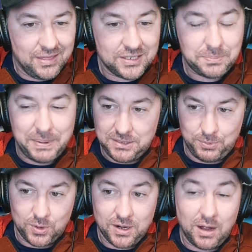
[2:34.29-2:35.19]
the
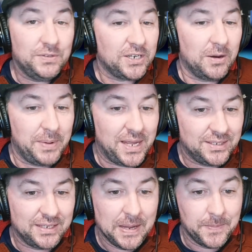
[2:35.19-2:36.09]
spaceport of
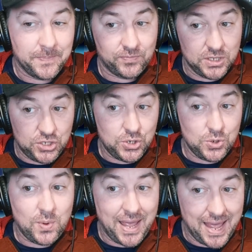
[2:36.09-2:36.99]
Starbase
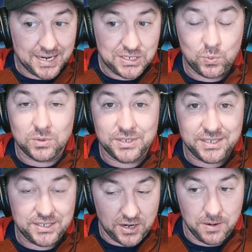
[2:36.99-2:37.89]
to actual
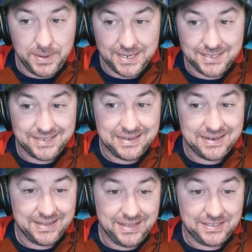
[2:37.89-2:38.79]
Starbase.
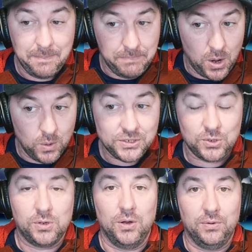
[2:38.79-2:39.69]
It's a
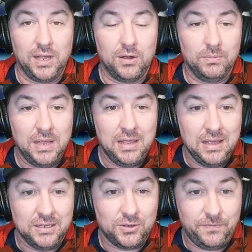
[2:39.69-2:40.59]
postal code now.
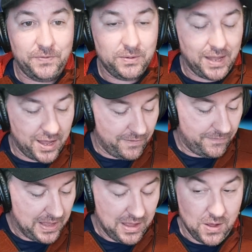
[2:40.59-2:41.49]
So if you
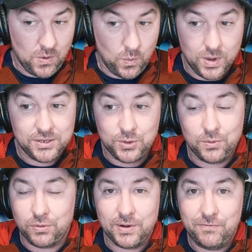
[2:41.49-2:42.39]
have
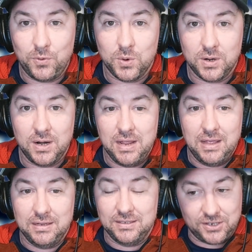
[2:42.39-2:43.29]
1234
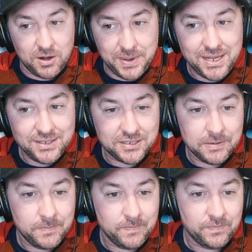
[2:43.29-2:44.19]

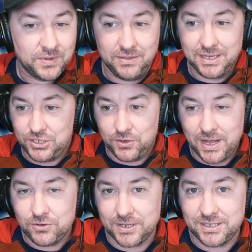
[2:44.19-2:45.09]
Starbase, that's your
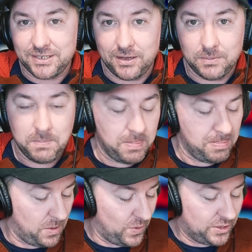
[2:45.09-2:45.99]
address now
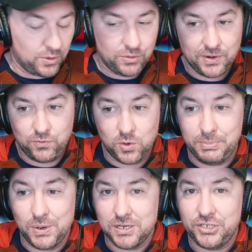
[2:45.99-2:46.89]
one, two, three, four
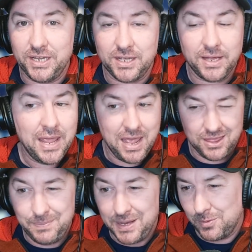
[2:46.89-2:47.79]
Boca Chica,
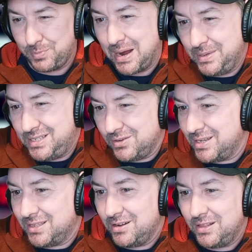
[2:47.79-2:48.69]
the mail will probably still
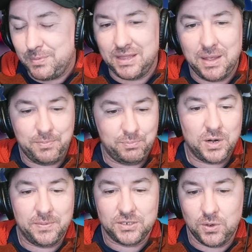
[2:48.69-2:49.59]
get there. They they
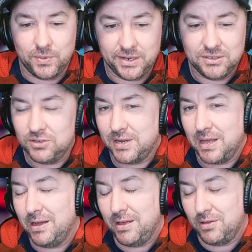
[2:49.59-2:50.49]
pretty much know what it is. There's
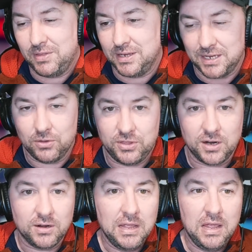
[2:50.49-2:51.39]
not other things out
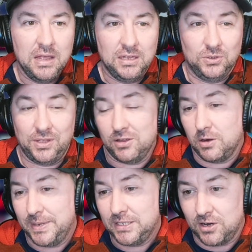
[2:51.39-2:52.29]
there. So it's either
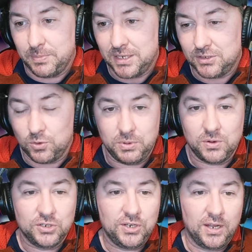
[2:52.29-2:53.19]
going to be Starbase or
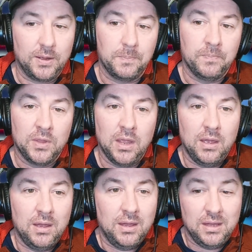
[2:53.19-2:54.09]
Boca Chica.
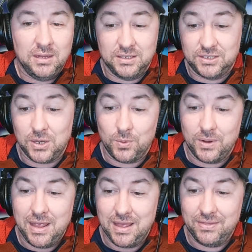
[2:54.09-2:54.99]
So
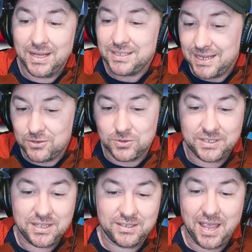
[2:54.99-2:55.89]
that's
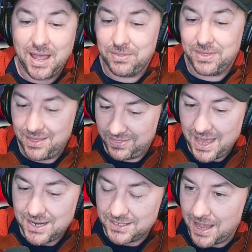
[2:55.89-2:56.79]
interesting. This ha- that that